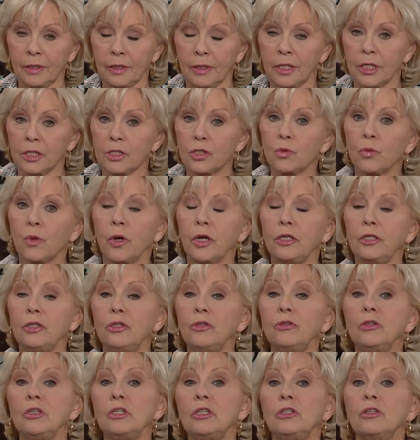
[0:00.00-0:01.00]
That's why
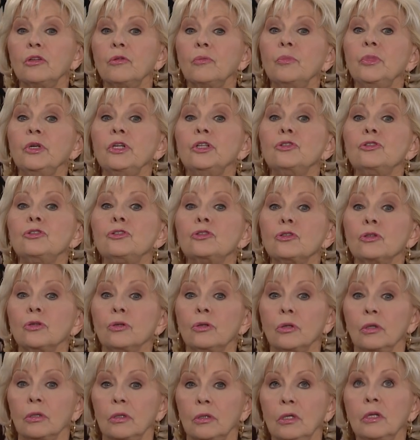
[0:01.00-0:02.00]
you need to be
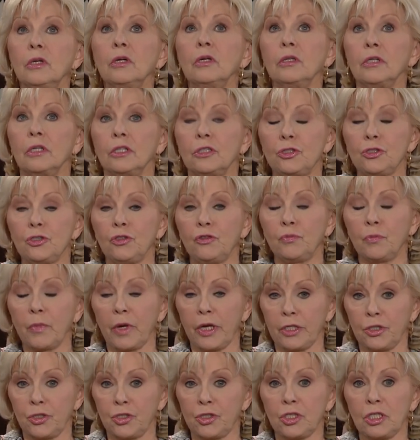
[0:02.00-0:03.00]
sure that you've
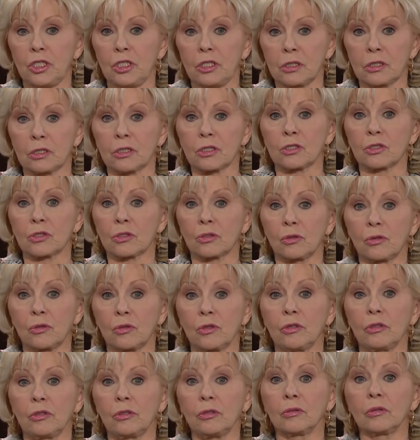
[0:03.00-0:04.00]
made Jesus the
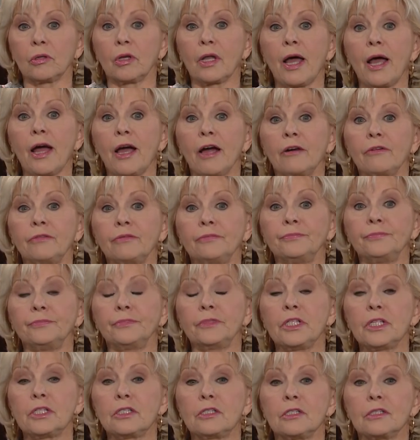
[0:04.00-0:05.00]
Lord of your life.
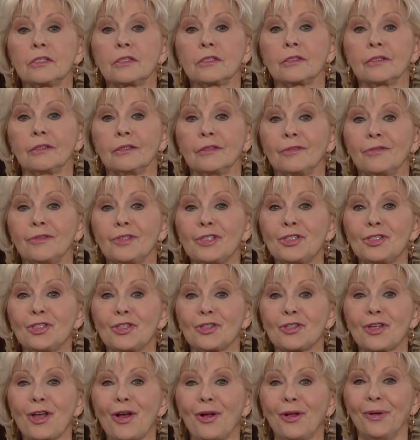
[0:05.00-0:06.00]
This is, this
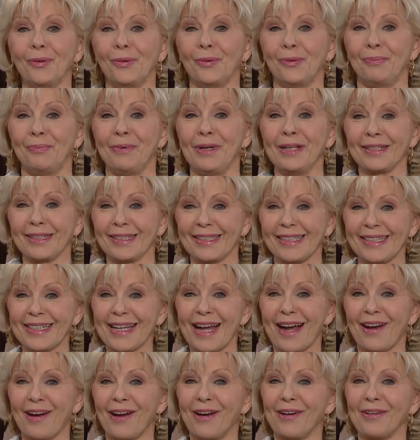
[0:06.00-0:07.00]
is all Billye and
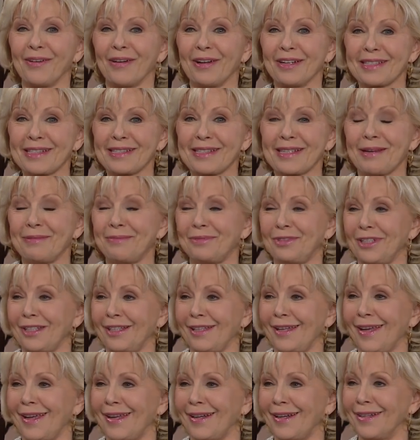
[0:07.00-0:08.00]
I aren't on a
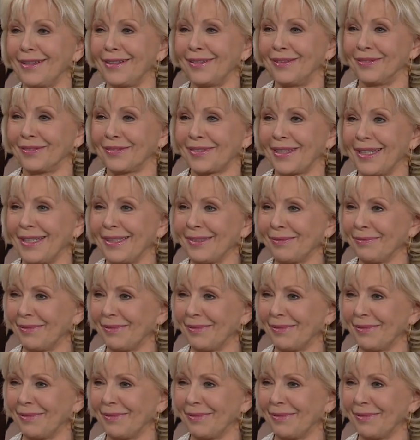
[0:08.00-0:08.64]
subject yet, I don't Yeah, think,